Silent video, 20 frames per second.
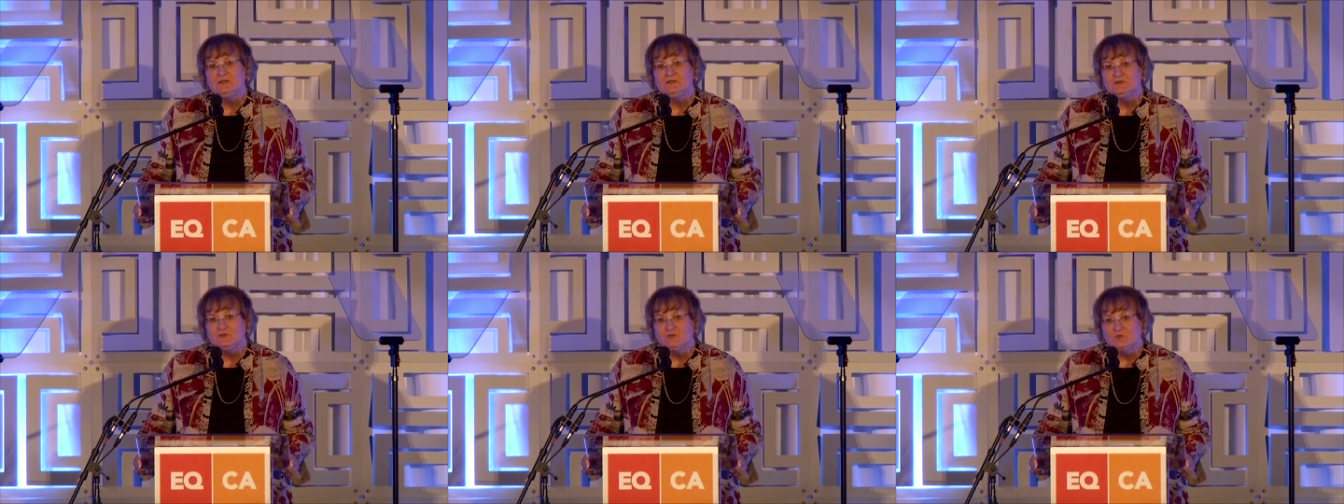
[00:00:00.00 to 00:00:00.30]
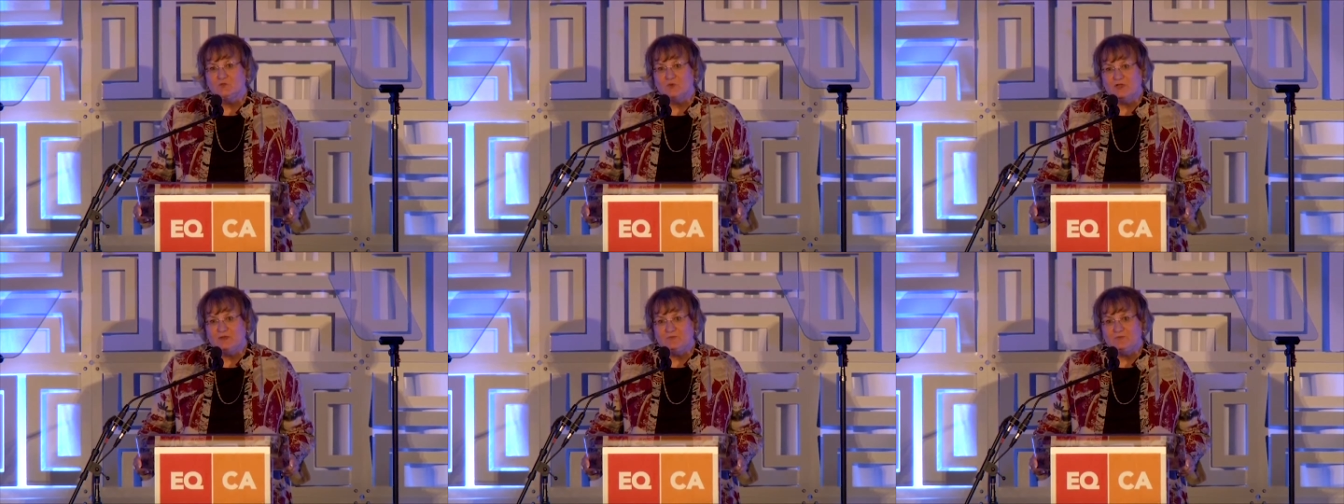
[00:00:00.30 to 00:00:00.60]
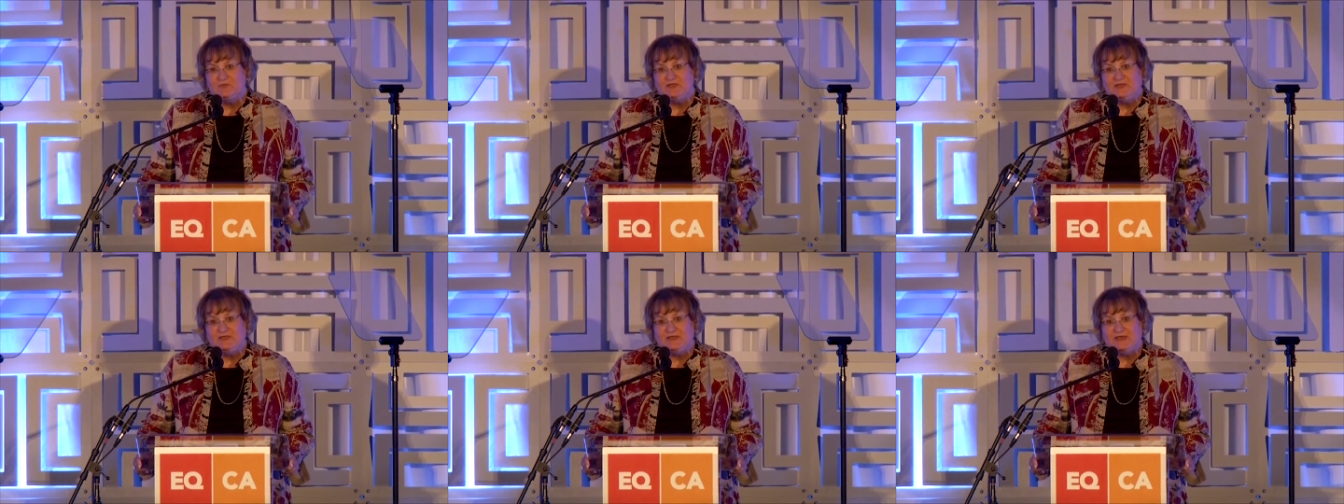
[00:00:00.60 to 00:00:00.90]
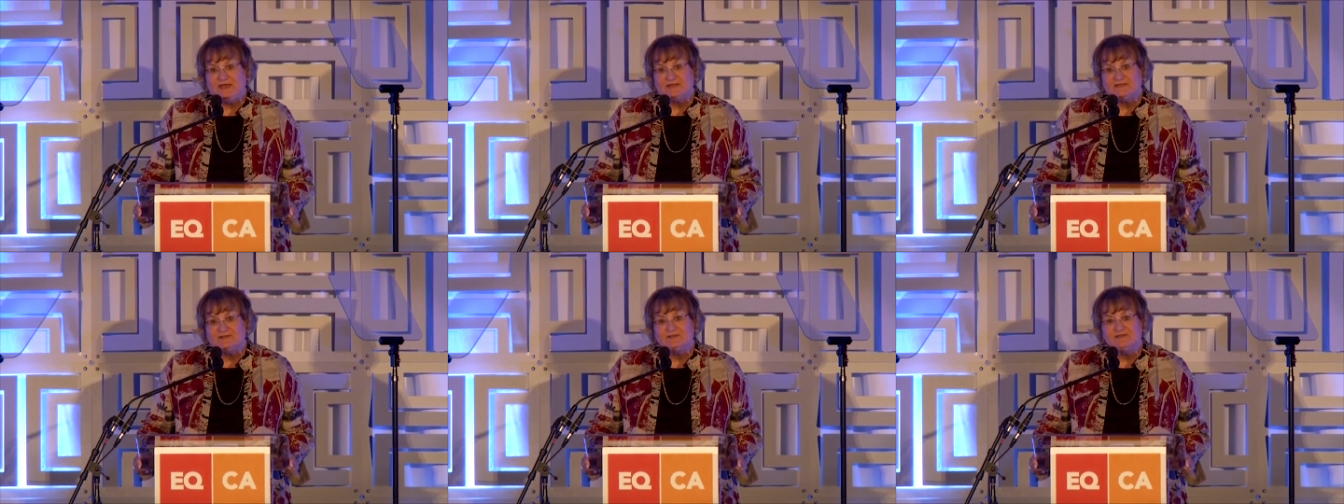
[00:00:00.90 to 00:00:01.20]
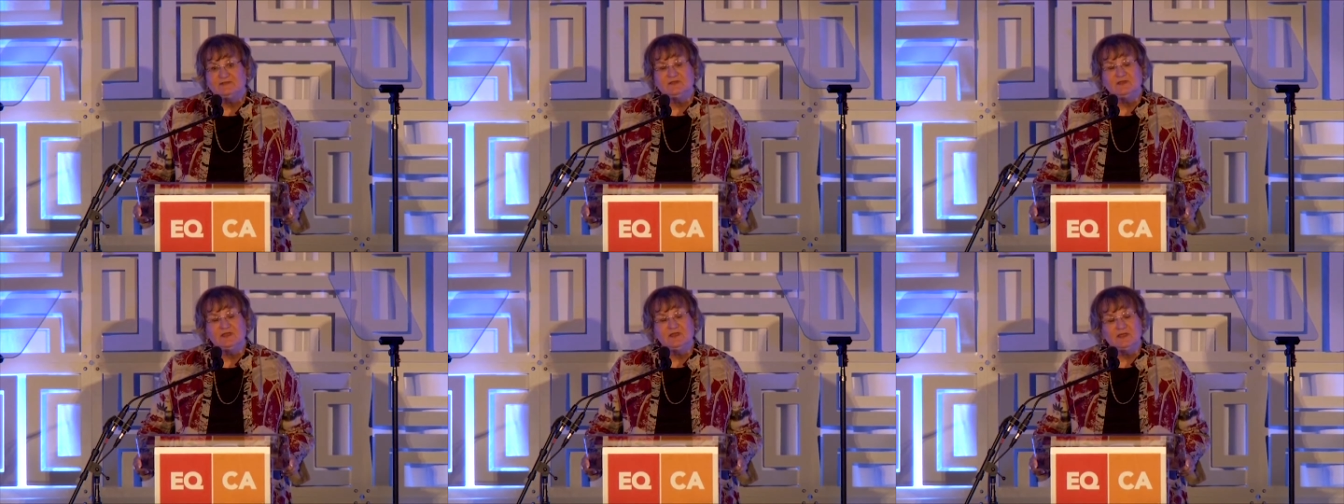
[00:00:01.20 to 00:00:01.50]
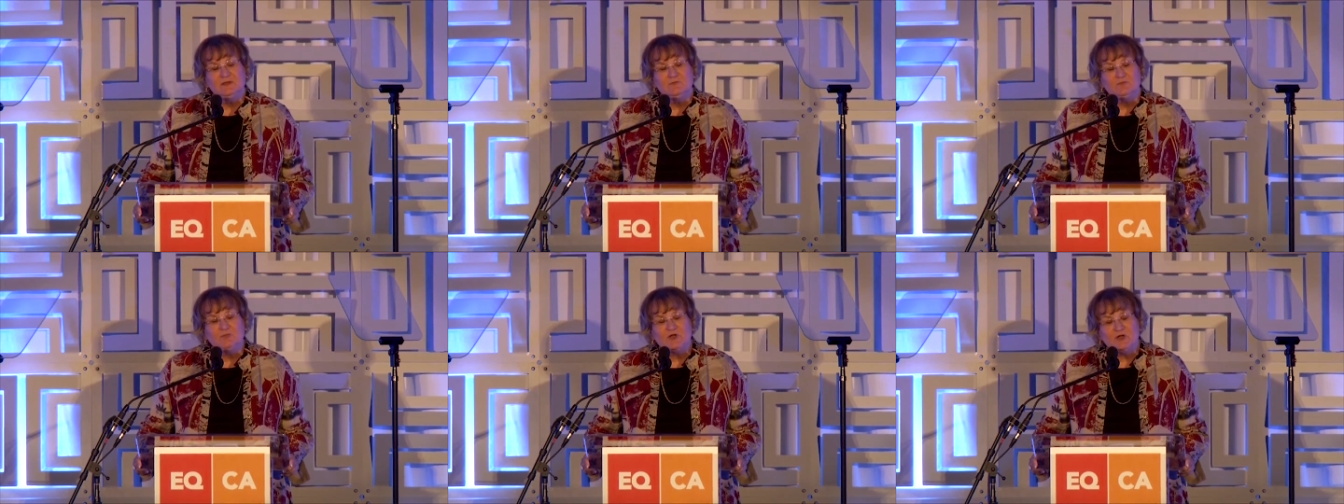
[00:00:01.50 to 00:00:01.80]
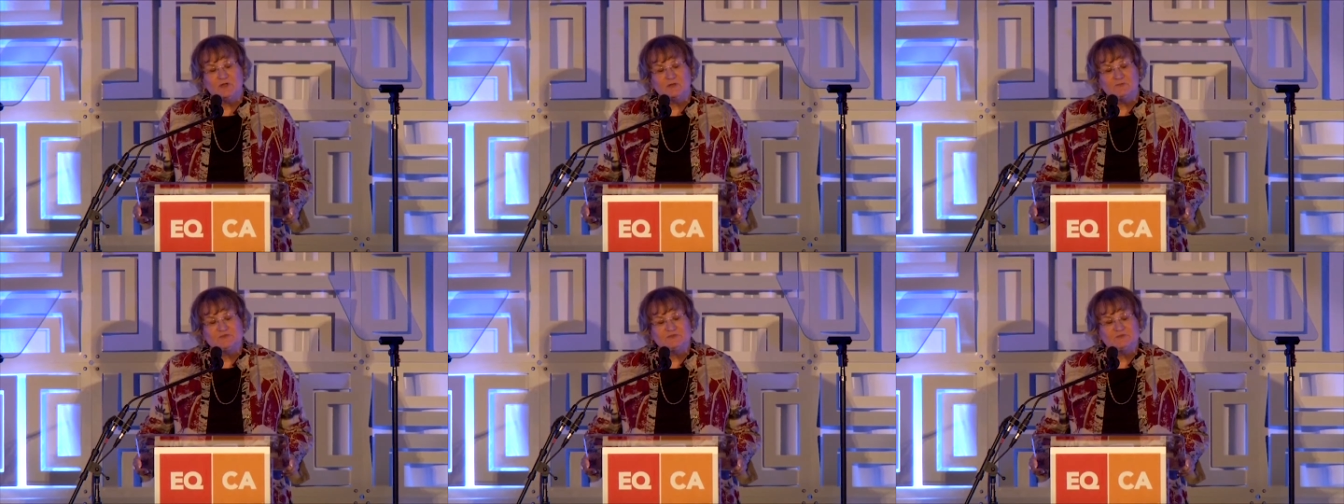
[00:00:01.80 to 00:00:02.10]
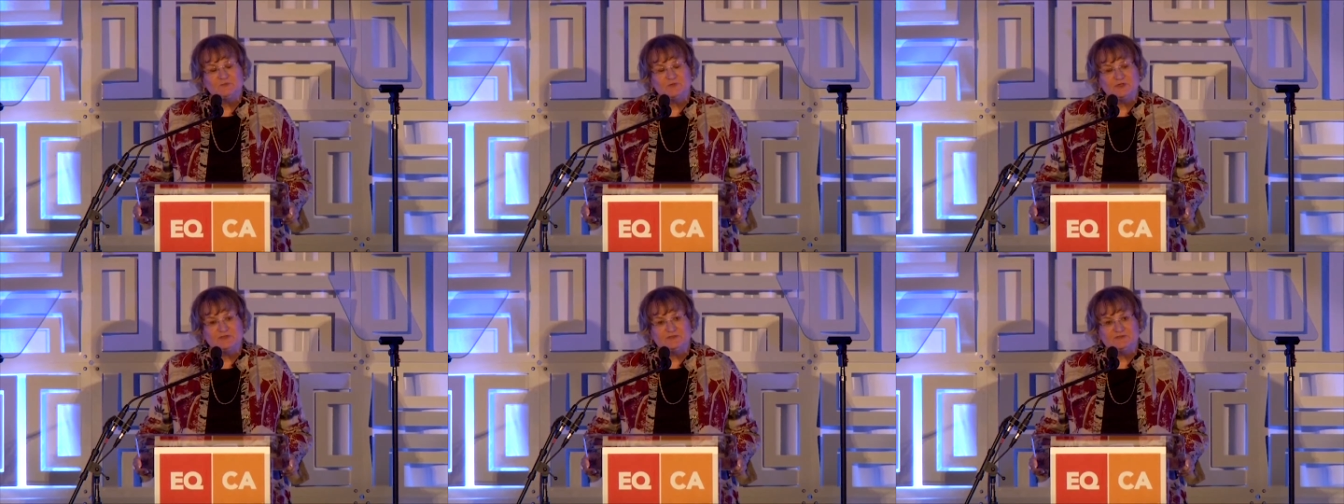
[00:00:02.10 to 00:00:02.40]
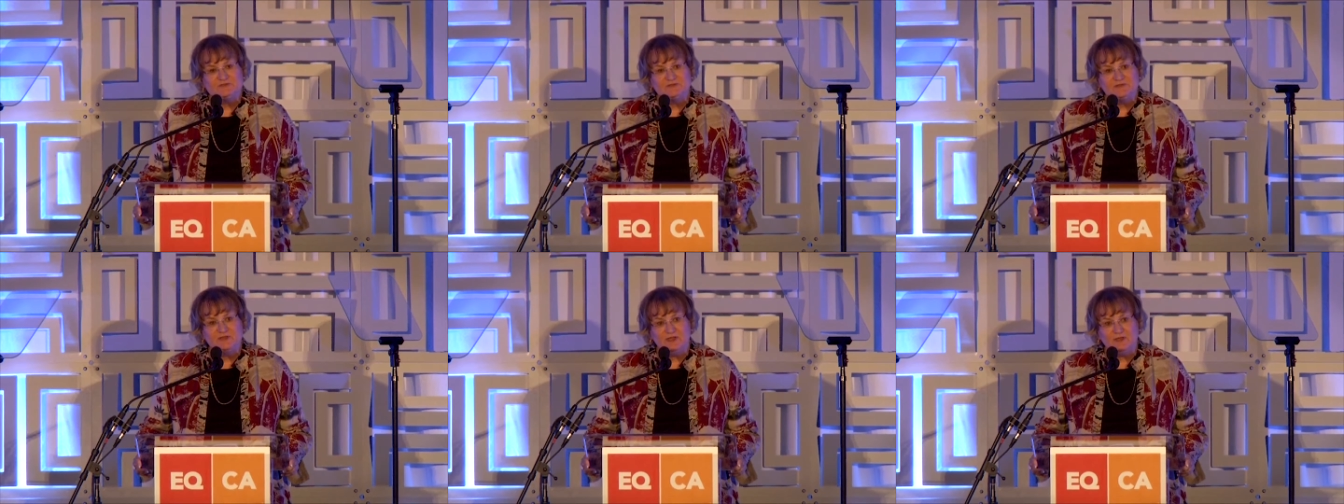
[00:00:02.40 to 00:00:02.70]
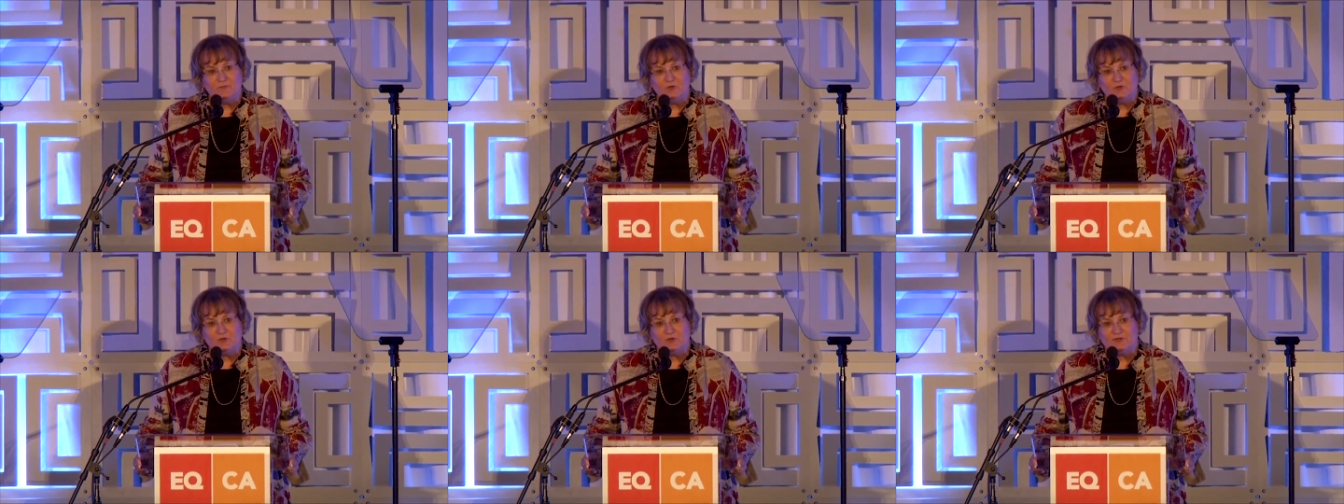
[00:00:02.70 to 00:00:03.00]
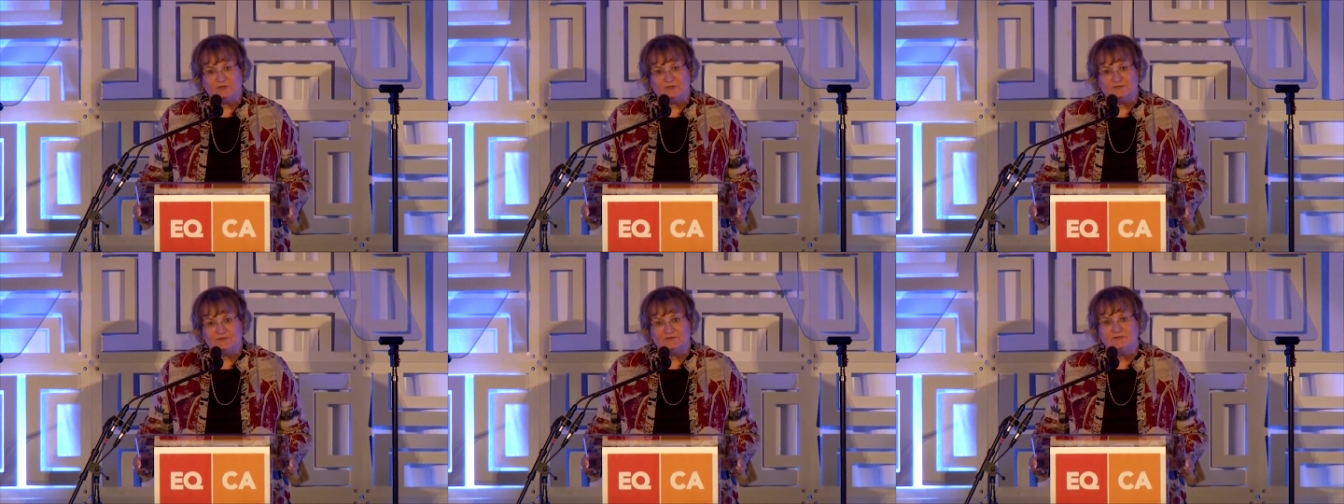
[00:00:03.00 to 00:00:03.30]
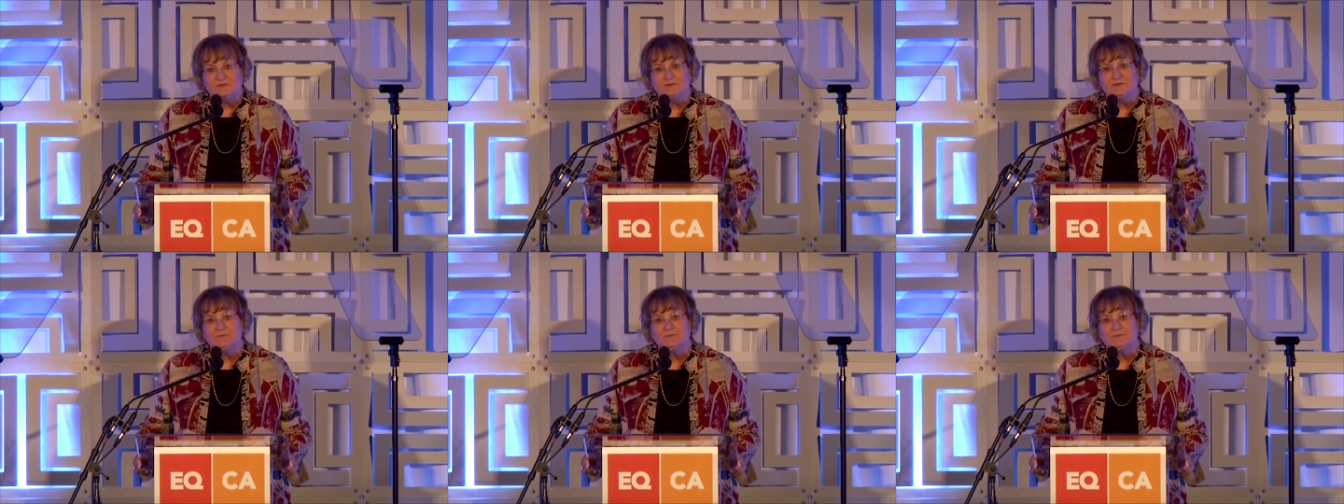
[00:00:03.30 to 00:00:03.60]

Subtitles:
to 1PS and Palm Springs neighborhoods.